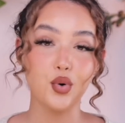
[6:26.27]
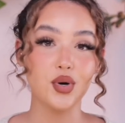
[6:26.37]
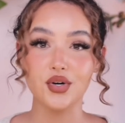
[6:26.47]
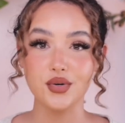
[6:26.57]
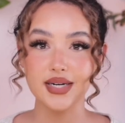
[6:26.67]
or
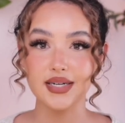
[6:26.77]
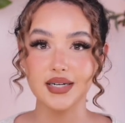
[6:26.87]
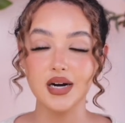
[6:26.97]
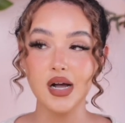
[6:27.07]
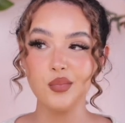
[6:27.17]

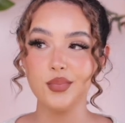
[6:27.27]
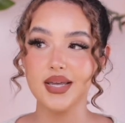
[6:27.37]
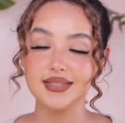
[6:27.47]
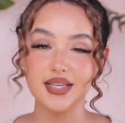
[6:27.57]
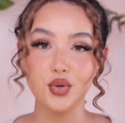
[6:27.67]
career
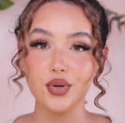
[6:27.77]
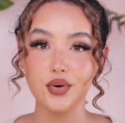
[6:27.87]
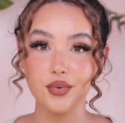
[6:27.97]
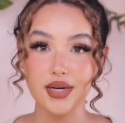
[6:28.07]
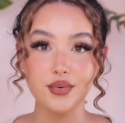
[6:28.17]
because they don't
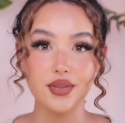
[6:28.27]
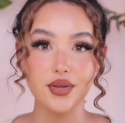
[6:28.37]
agree with